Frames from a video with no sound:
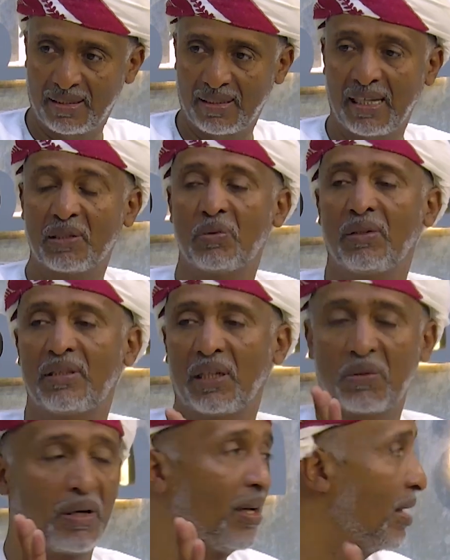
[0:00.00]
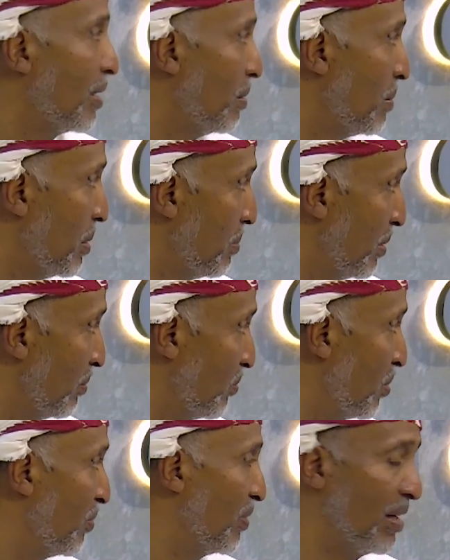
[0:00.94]
that will take you another maybe
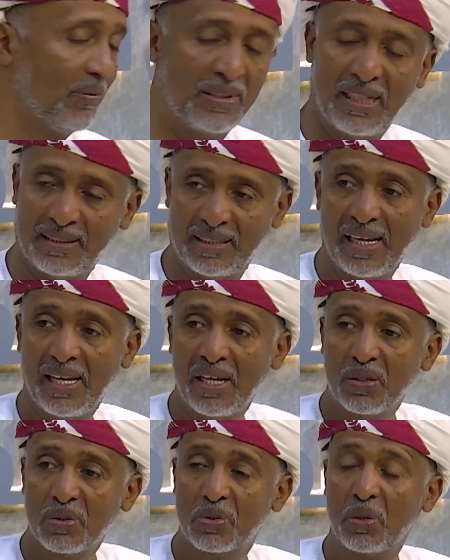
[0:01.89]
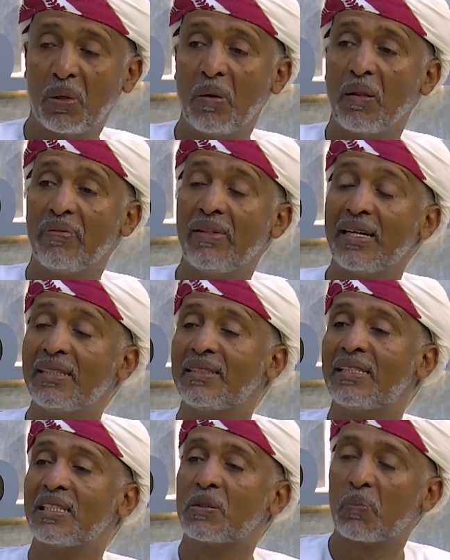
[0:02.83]
4 or 5 days. So there
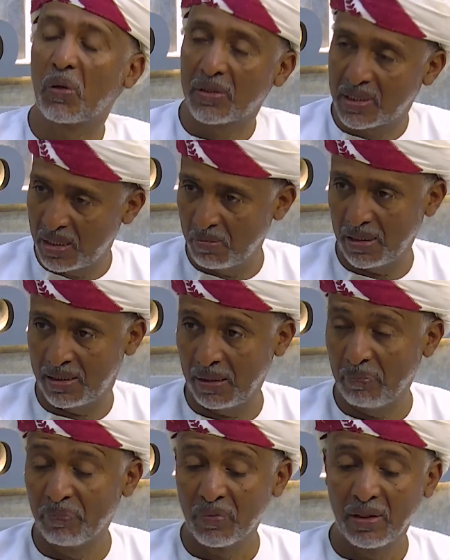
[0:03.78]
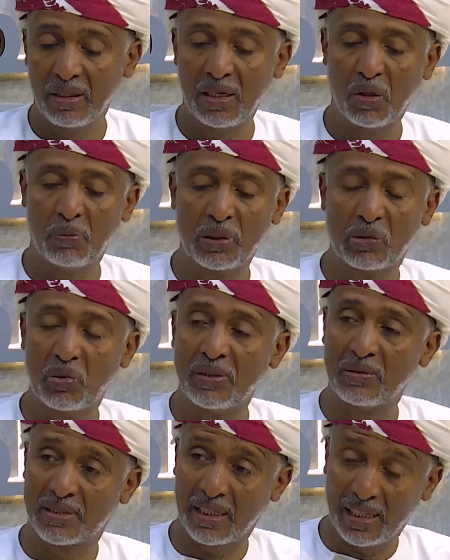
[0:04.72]
is this proximity. Now,
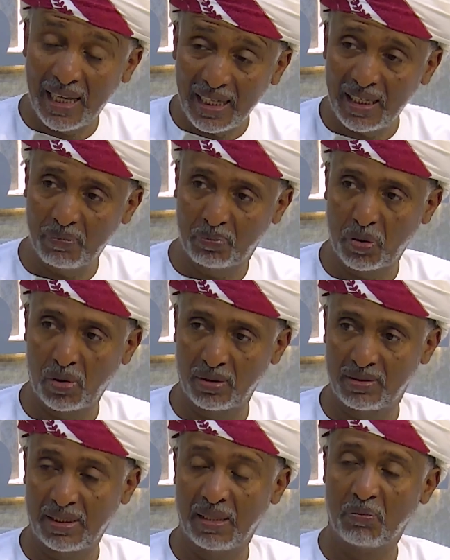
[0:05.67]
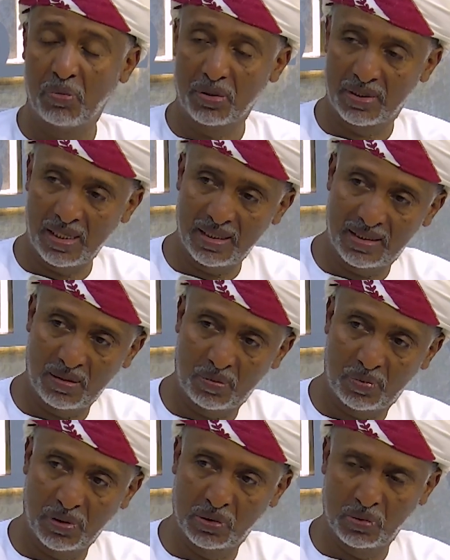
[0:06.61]
between Salalah port and
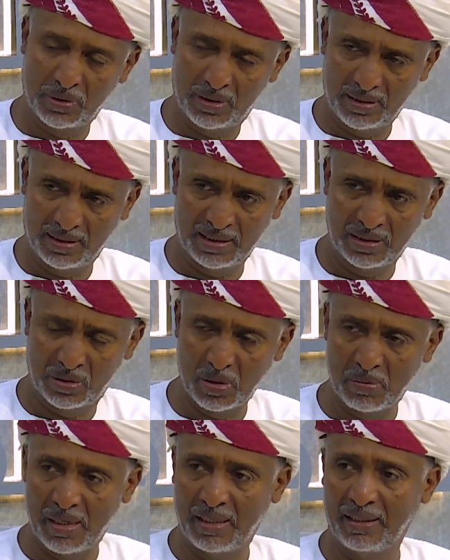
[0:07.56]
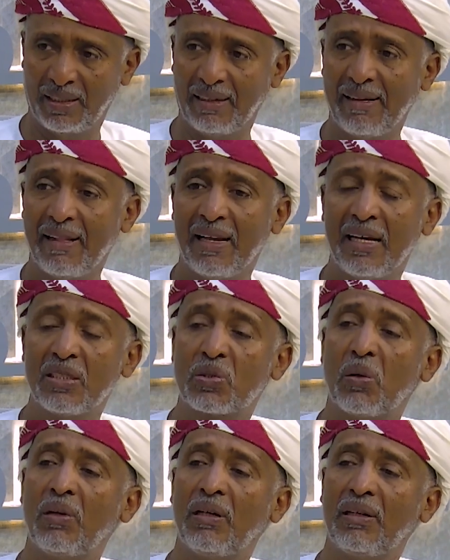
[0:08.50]
Bosasa port, which is in Somalia,
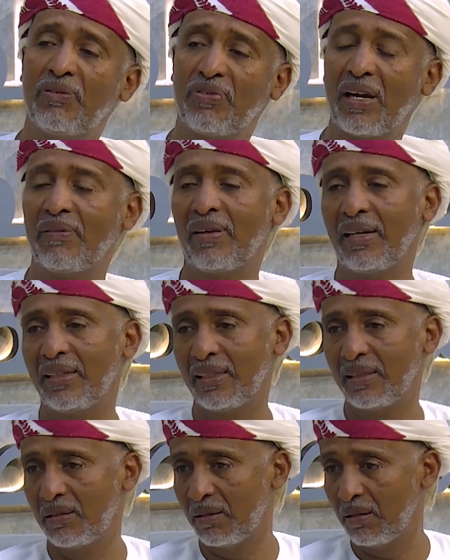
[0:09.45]
it's only 500